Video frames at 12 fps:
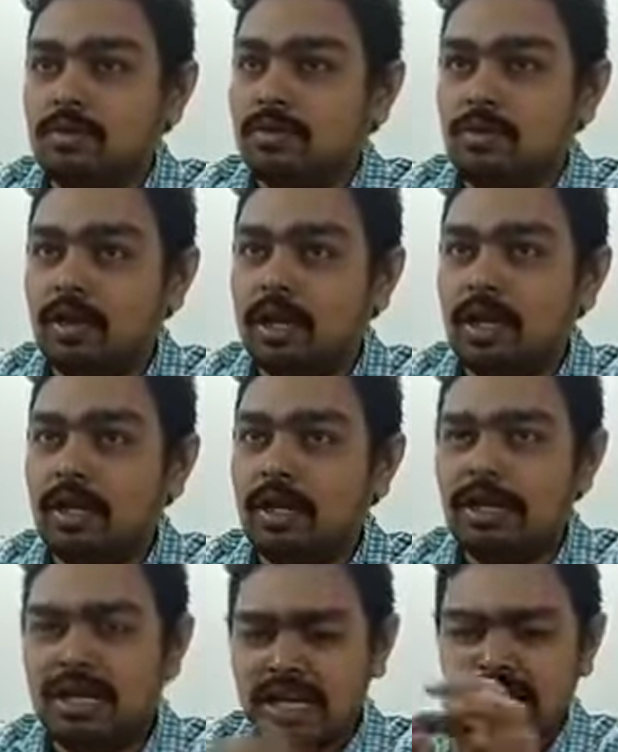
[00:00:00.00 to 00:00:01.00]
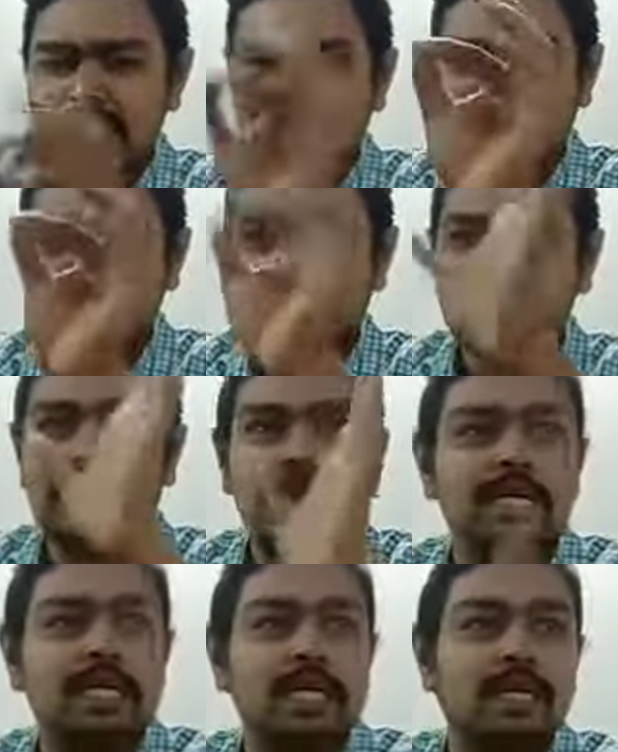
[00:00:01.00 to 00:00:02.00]
Okay, learn everything
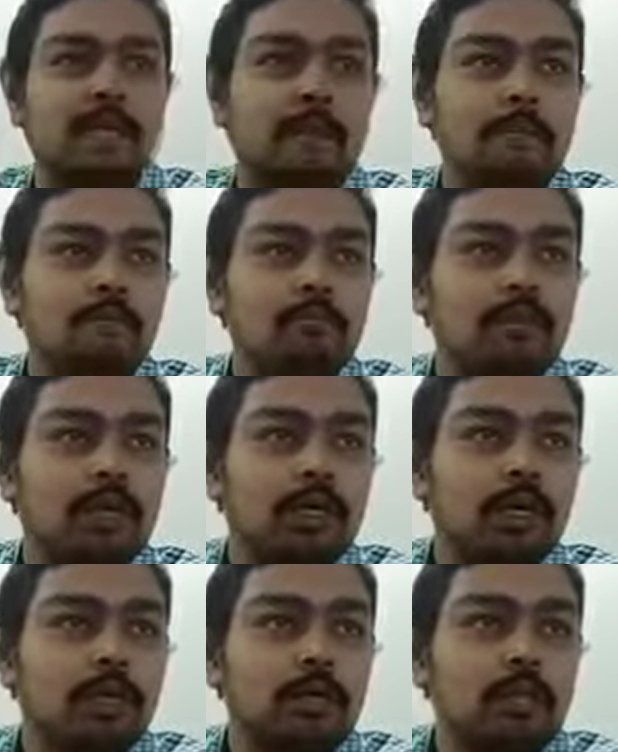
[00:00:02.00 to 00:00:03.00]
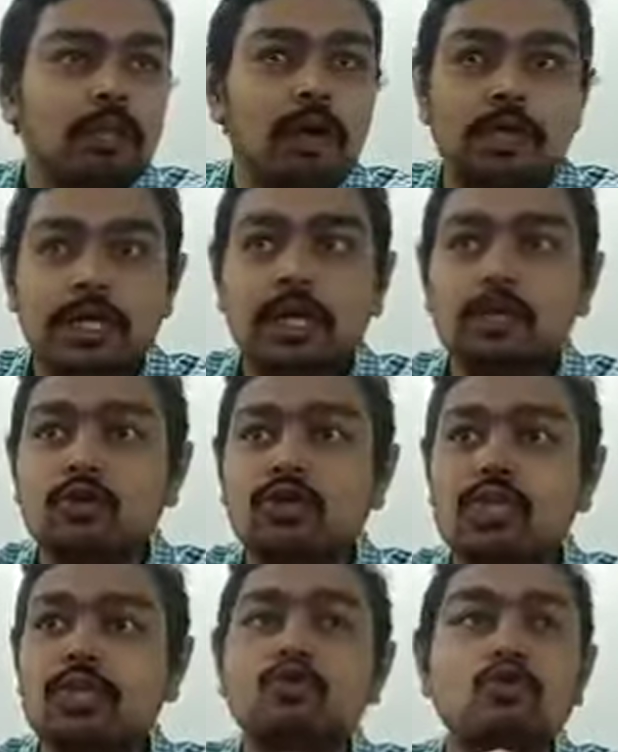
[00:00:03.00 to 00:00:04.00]
practically. Then you
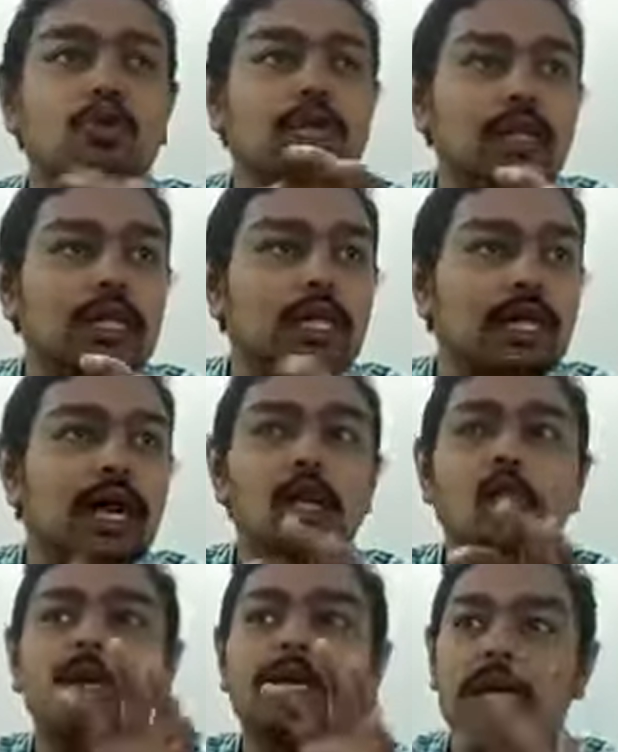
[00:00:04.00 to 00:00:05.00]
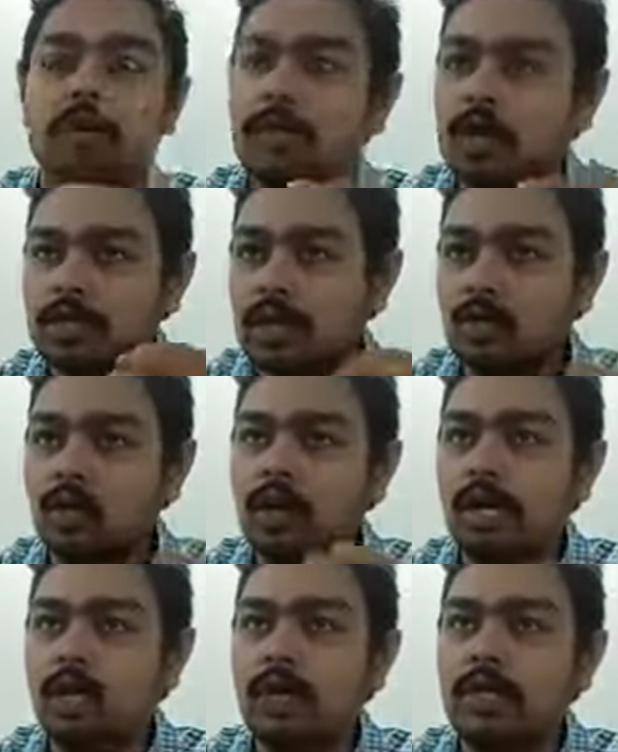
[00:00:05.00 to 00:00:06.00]
just Google LODR, because I told
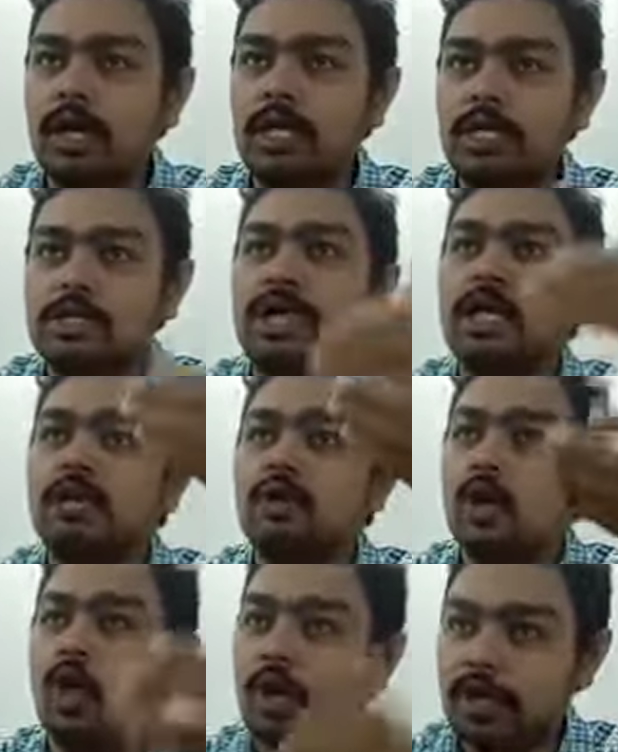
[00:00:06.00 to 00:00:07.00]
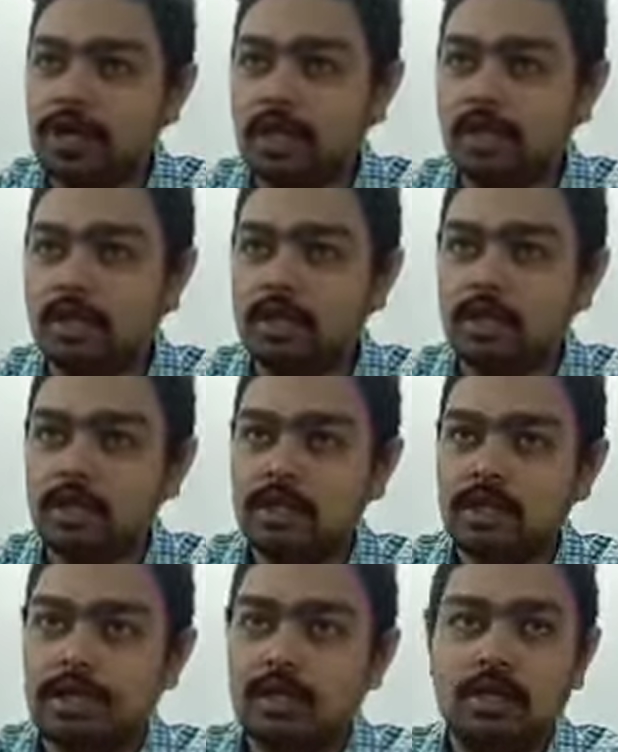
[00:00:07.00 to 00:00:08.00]
LODR it is there in your auditing,
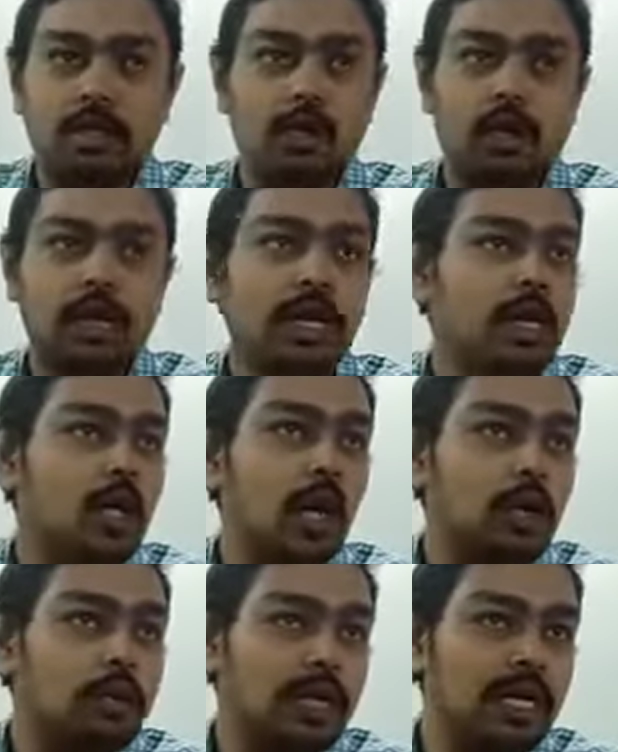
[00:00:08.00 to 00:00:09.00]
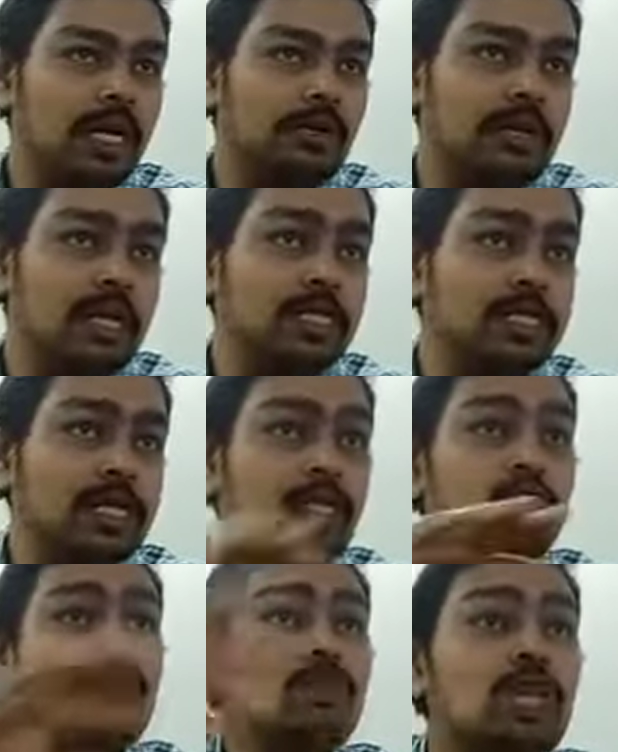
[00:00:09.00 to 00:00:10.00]
okay, in corporate governance and
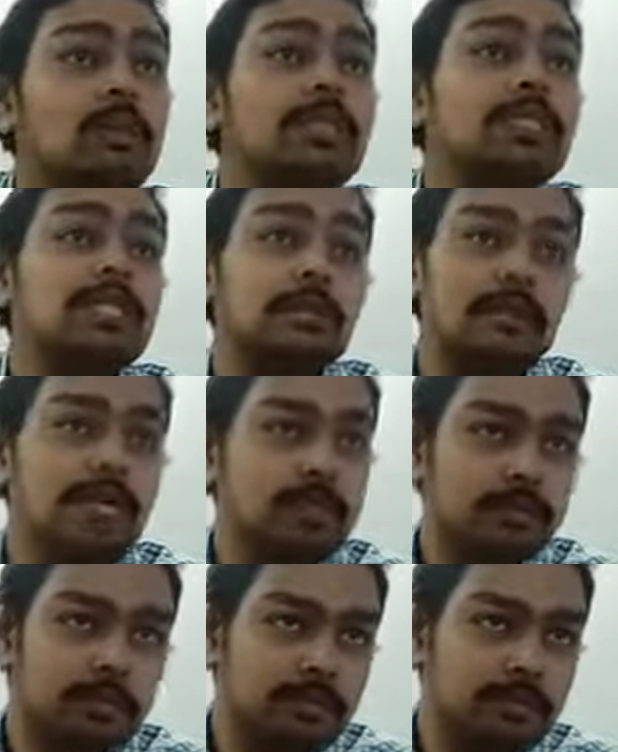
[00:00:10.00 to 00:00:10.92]
new syllabus SEBI.